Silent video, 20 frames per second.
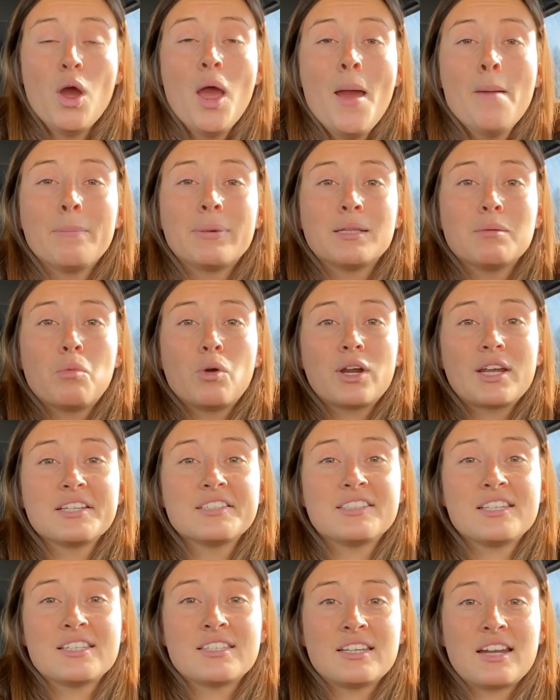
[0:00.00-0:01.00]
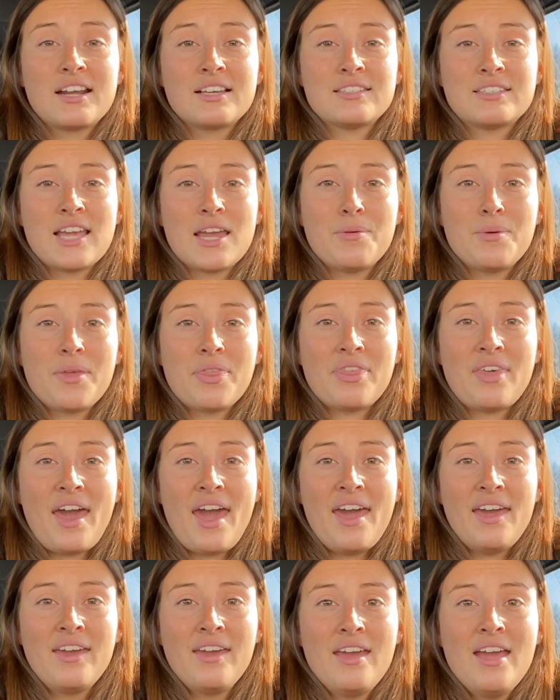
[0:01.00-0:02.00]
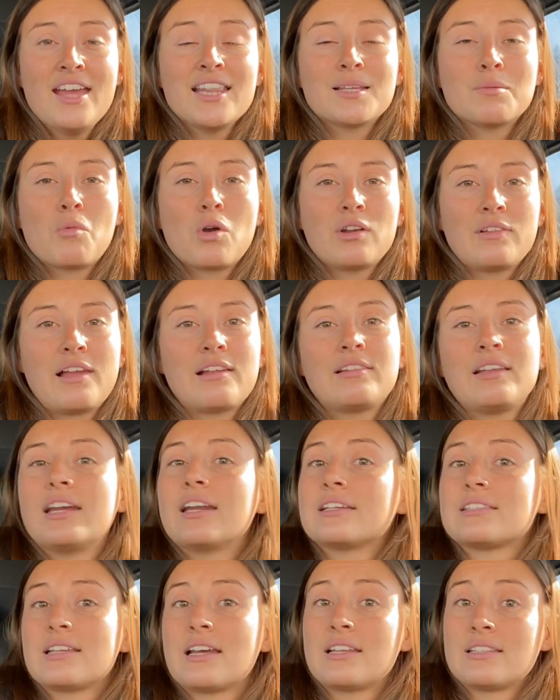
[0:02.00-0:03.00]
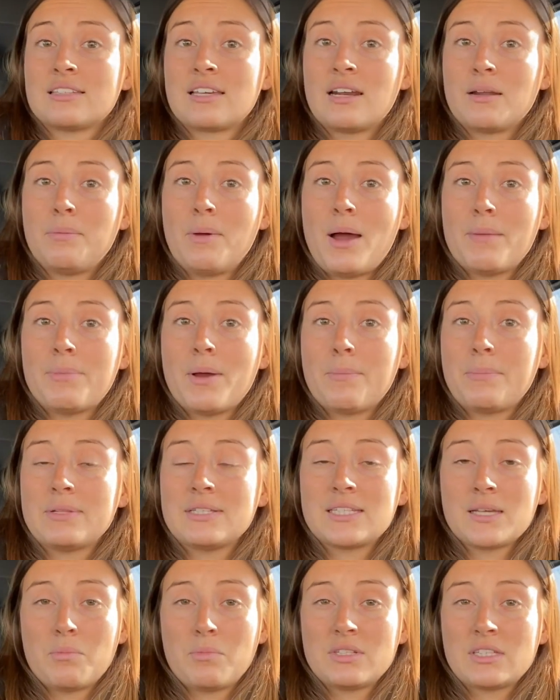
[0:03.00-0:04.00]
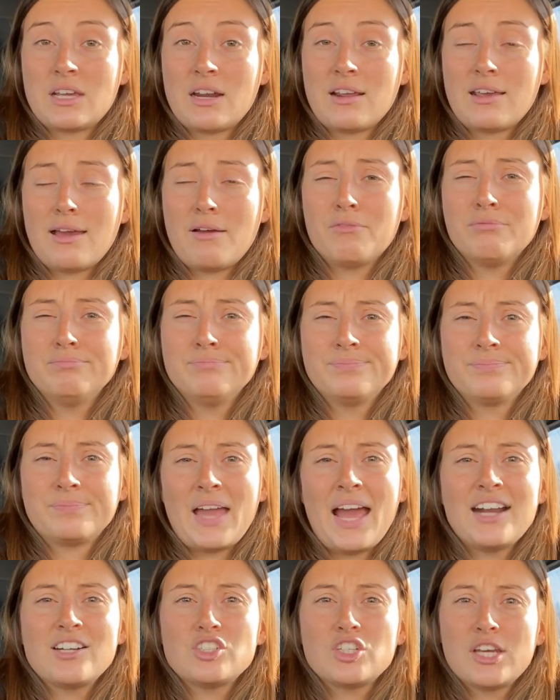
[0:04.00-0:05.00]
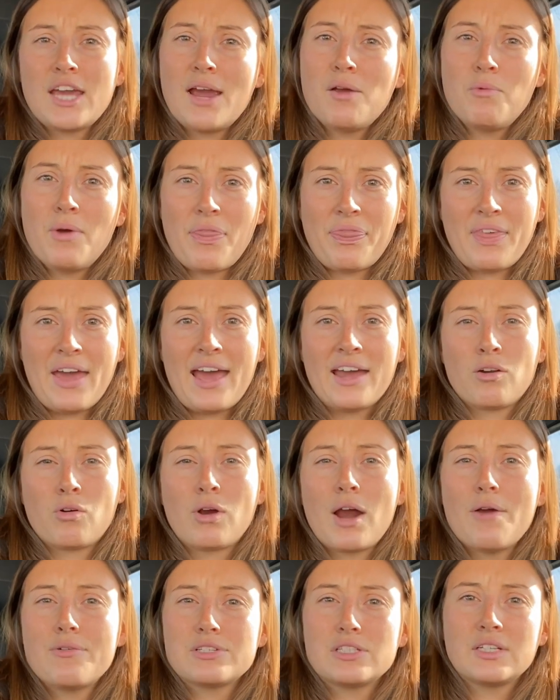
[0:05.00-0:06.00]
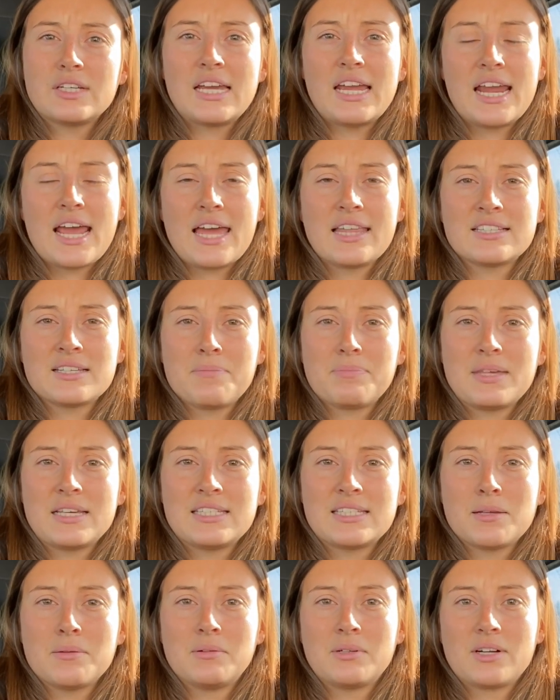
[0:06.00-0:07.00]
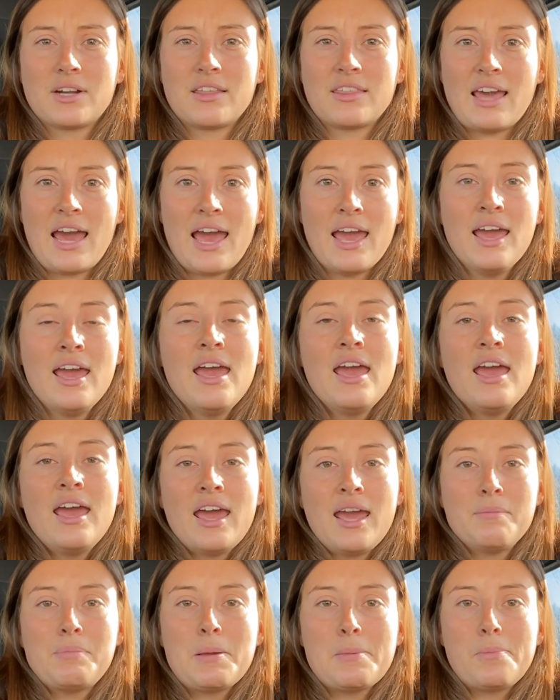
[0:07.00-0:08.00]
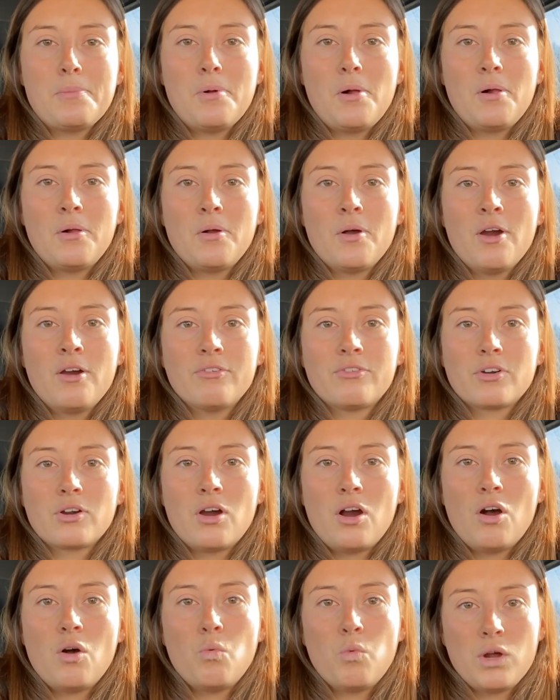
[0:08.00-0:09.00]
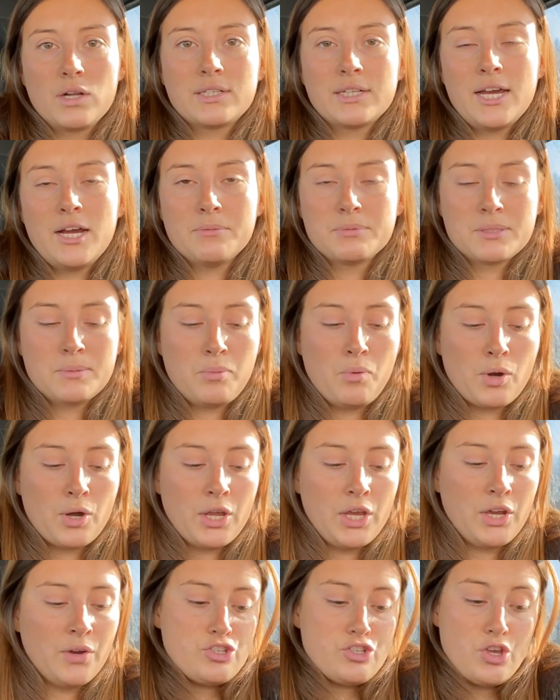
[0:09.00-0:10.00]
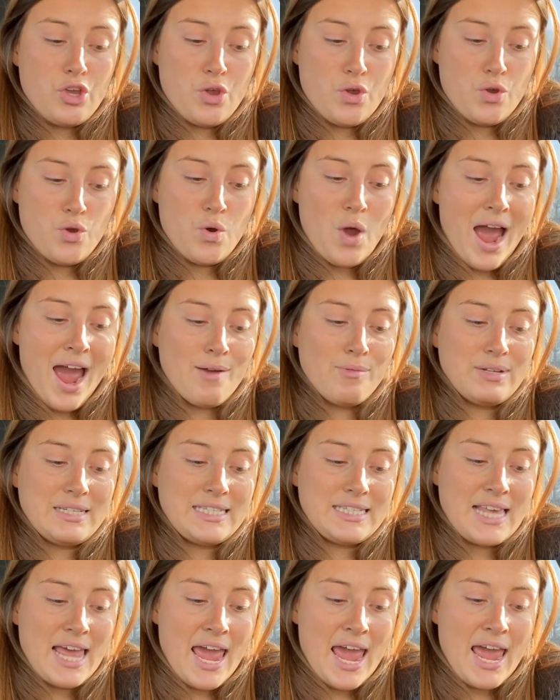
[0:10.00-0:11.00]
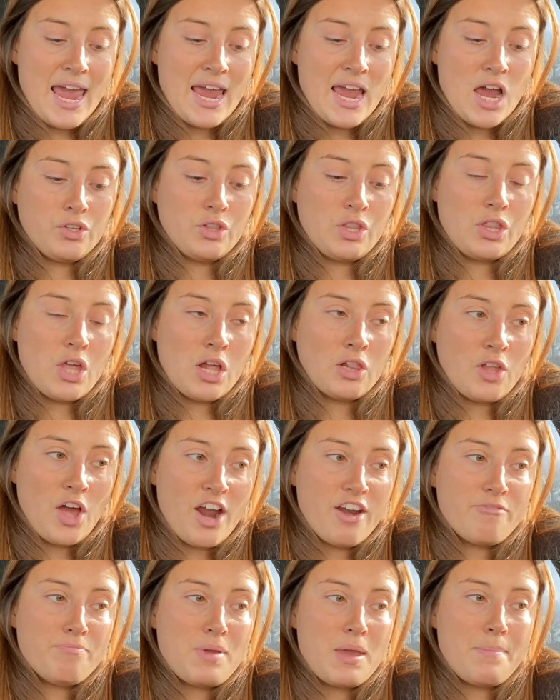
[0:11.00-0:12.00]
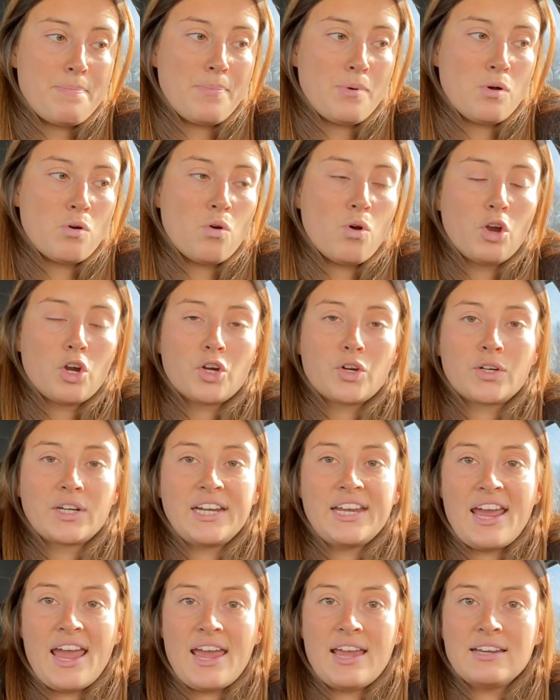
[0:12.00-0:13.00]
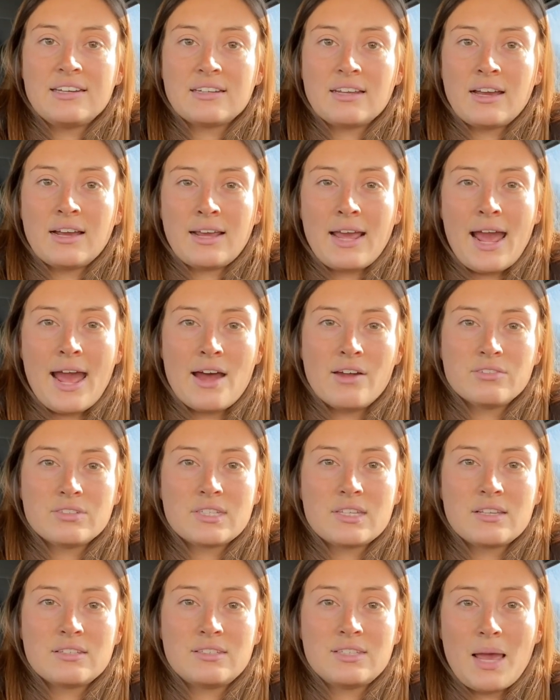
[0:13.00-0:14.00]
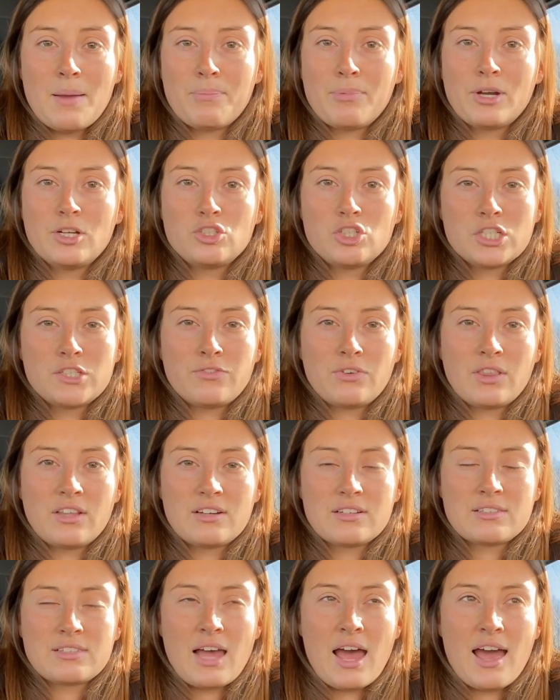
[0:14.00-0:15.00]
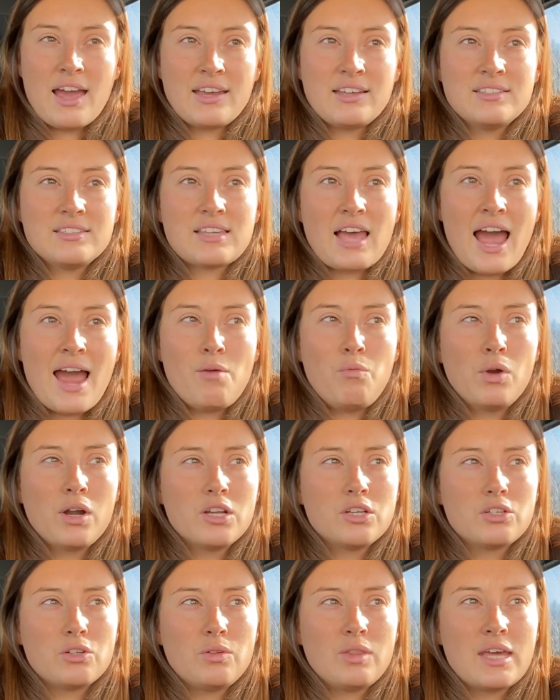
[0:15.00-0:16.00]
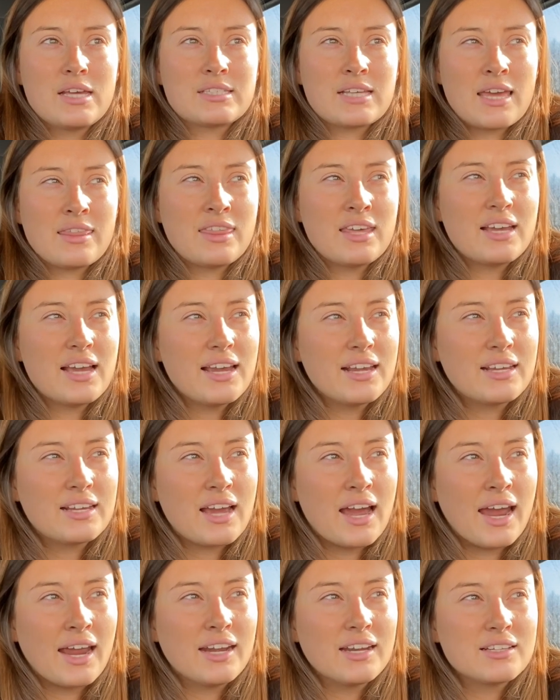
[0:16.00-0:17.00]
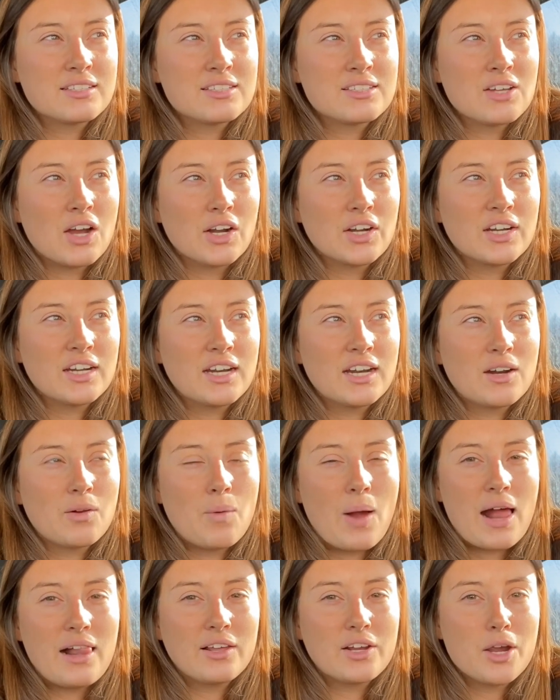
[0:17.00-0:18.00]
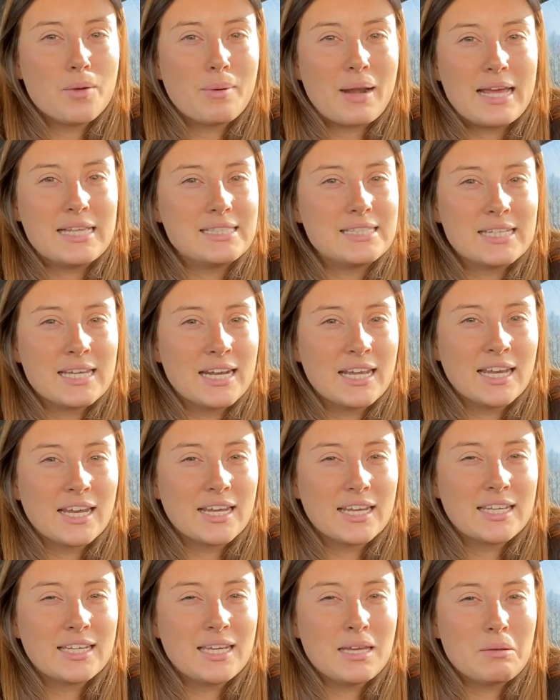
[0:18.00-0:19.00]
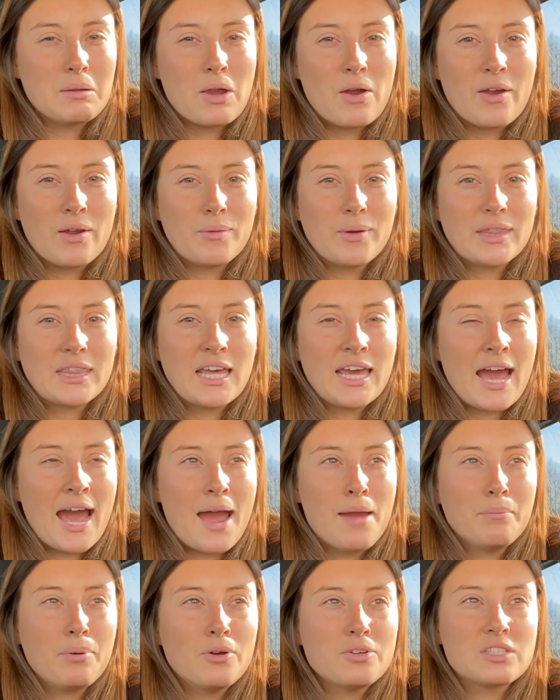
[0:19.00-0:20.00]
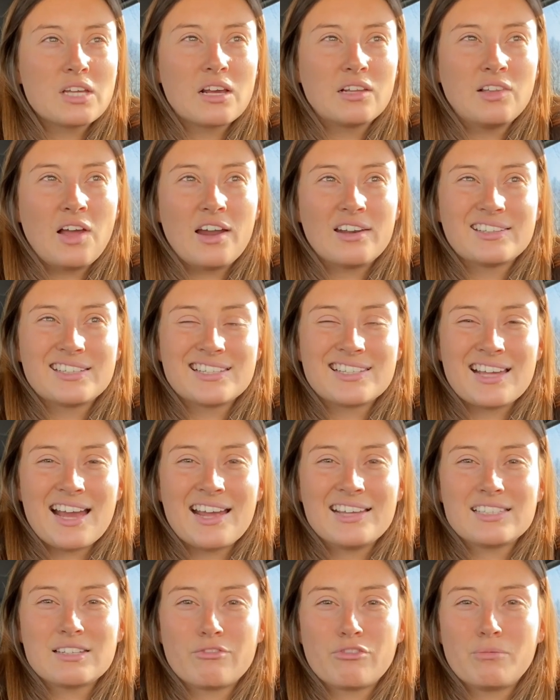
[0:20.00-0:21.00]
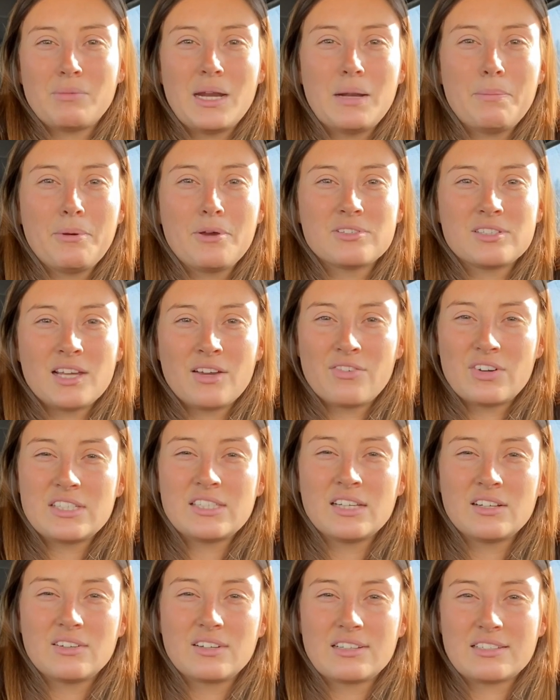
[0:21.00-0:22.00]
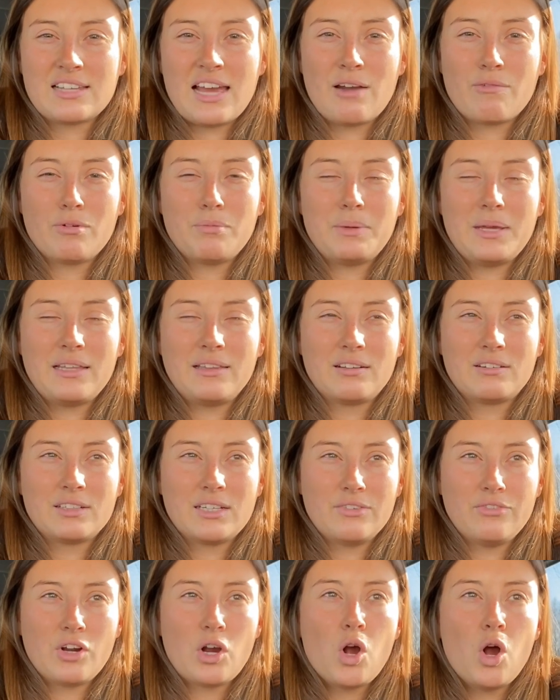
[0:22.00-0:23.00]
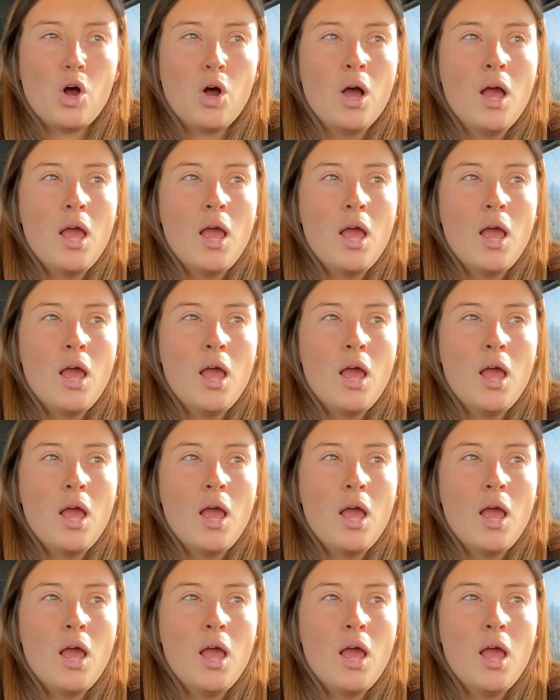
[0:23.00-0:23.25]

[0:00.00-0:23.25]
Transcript: But the more consistent I stay with that, the more likely it is that it's gonna pop up and someone's gonna go, actually I want that, or I was looking at something similar to that. And people overall want to help support you. 2, I would say a lot of people create accounts separate just for the designs. I wanna do this. I think I kind of started it a while ago, but I didn't keep going with it. I'm posting a lot of designs, and for me to post every single design would be a little difficult.